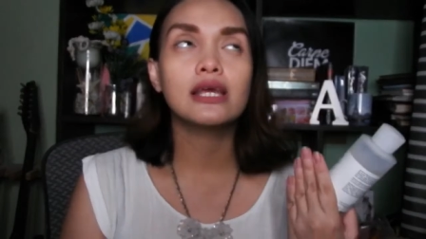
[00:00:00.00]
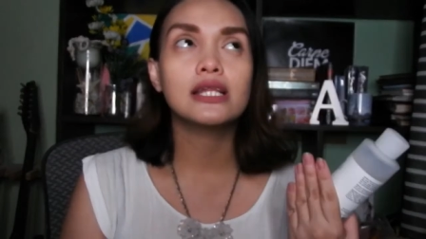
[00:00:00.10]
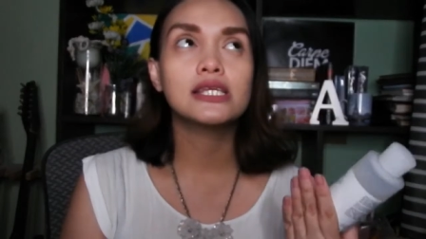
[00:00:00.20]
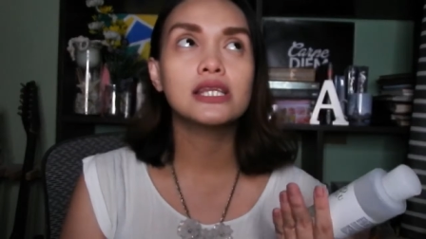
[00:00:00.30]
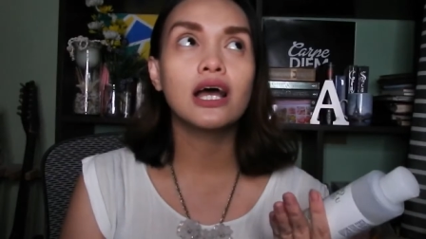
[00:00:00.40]

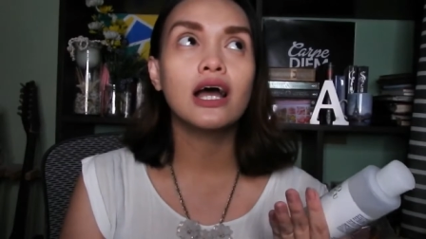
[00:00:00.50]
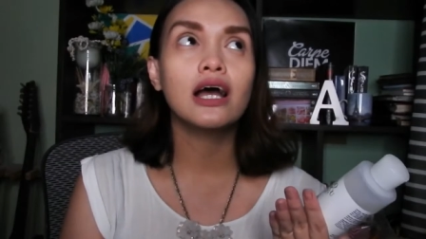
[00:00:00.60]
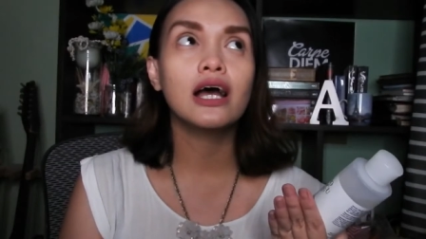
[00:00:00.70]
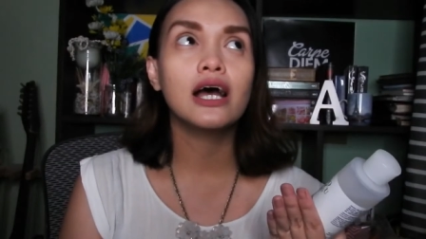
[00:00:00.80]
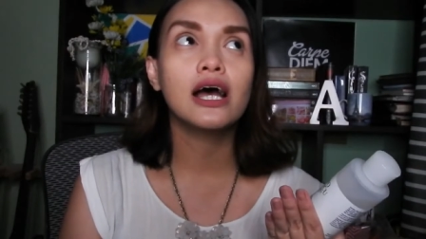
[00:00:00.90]
it's
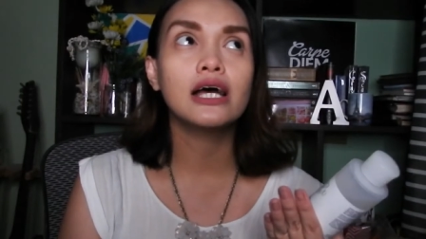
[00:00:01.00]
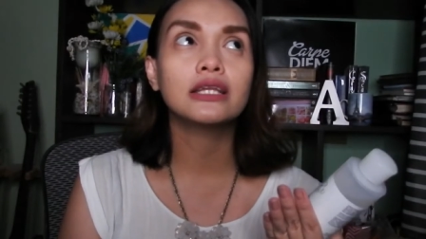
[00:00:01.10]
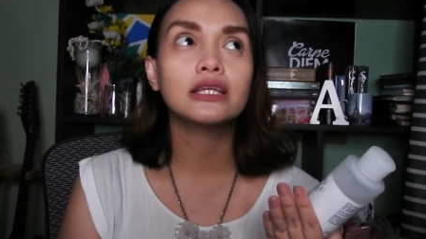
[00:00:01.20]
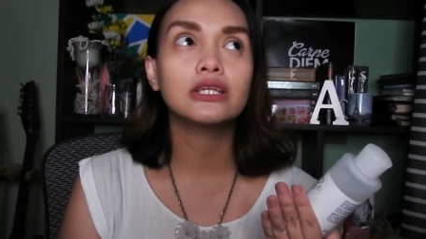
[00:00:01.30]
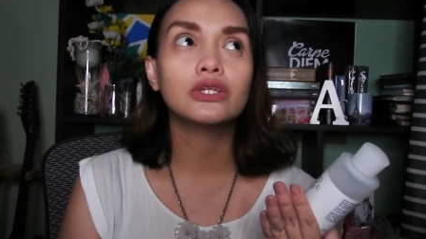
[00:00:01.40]

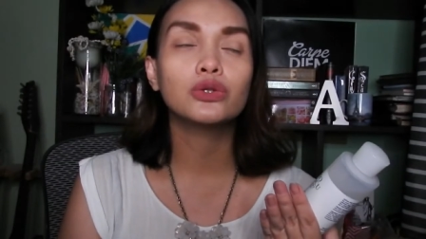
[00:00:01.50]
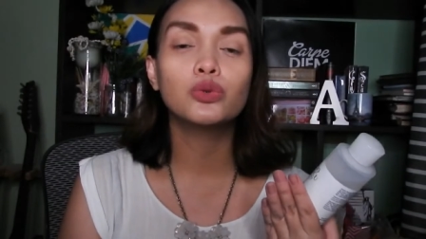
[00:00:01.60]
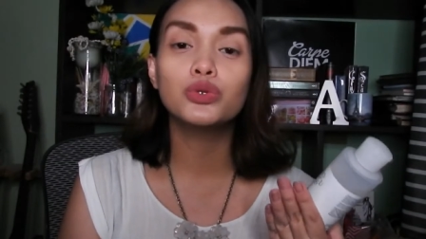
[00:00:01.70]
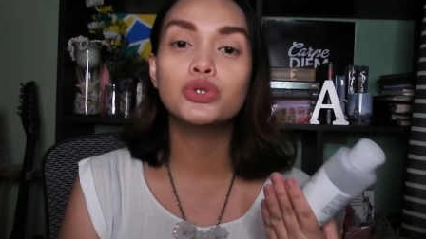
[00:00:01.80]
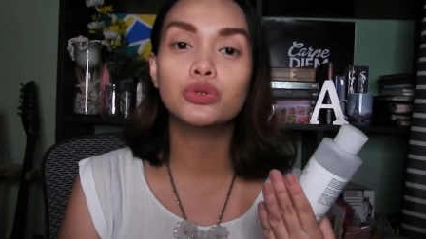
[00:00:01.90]
not
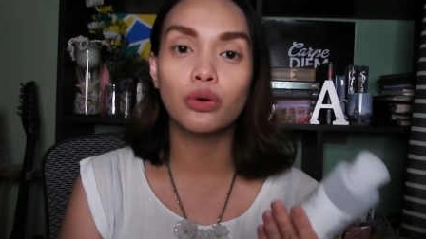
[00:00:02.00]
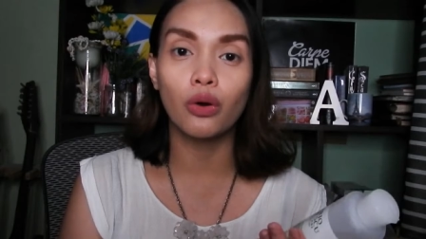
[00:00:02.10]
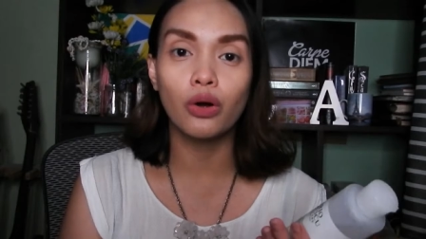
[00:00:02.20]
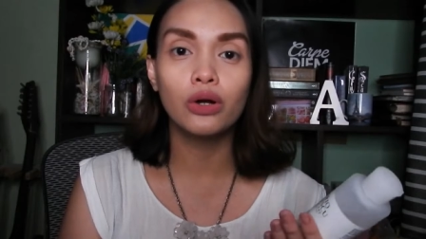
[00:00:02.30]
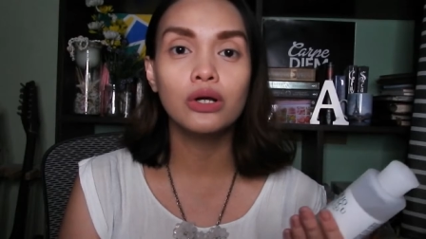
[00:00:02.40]
too
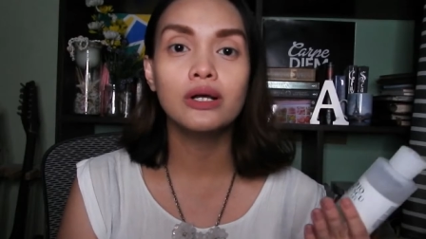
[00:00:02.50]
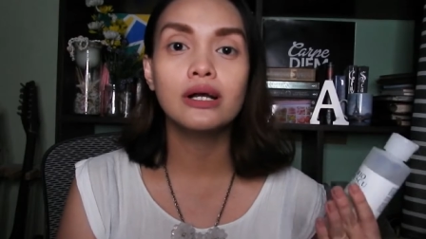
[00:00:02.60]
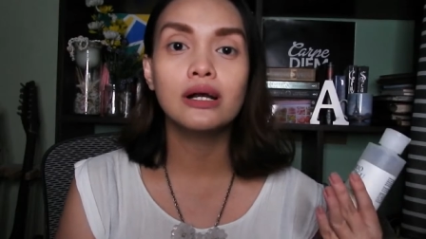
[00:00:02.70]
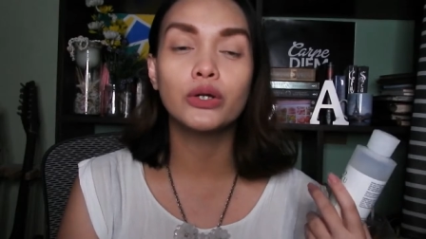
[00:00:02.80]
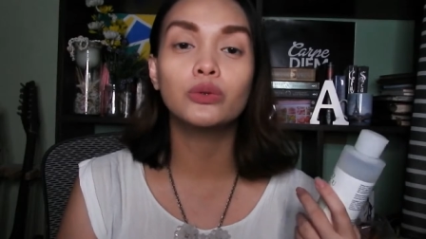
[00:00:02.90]
strong
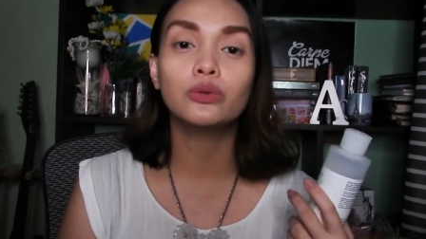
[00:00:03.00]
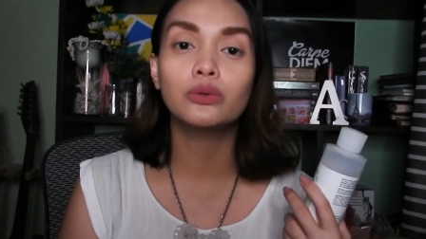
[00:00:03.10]
or